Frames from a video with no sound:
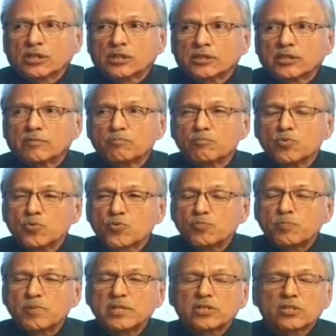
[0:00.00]
the
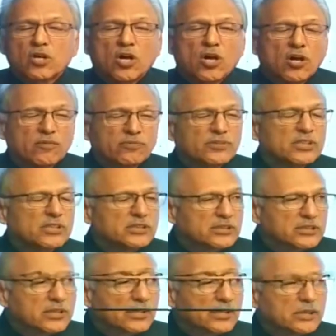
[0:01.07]
movement of the
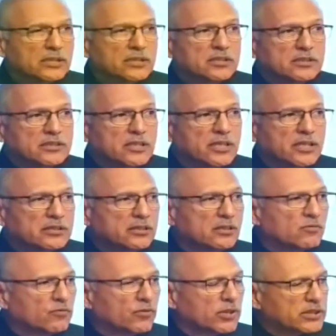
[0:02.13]
state in this
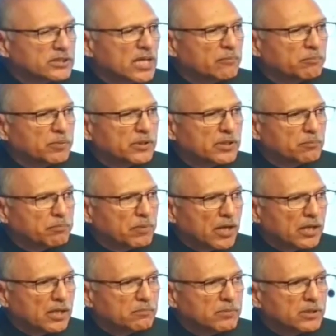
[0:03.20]
direction, for example, the
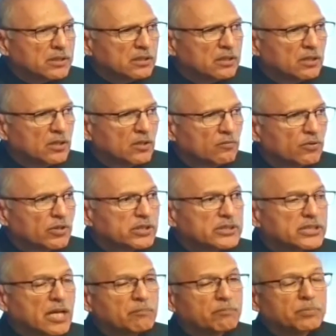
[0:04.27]
parliament, for
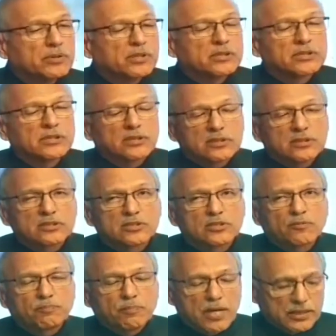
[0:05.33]
example, the citizens
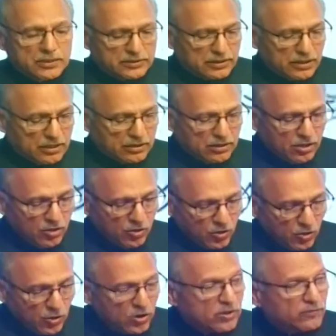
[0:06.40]
of Pakistan,
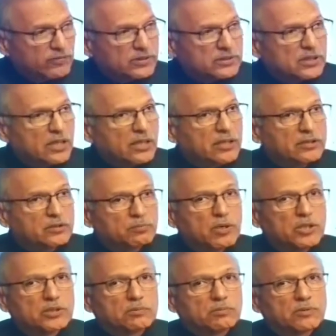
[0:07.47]
all of us are
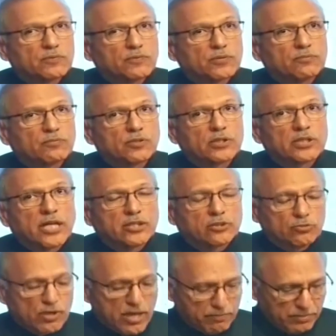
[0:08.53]
responsible for that
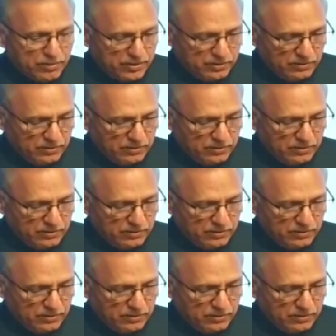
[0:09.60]
to happen.